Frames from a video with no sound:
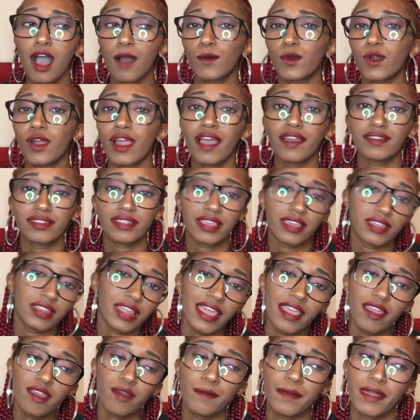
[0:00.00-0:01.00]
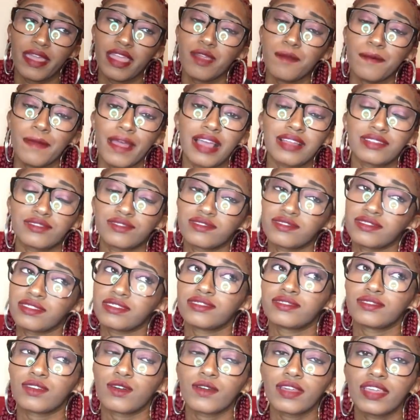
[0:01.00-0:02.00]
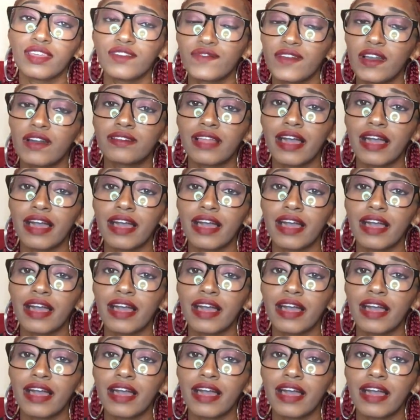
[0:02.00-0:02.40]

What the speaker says: or have to get an air mattress. And so he felt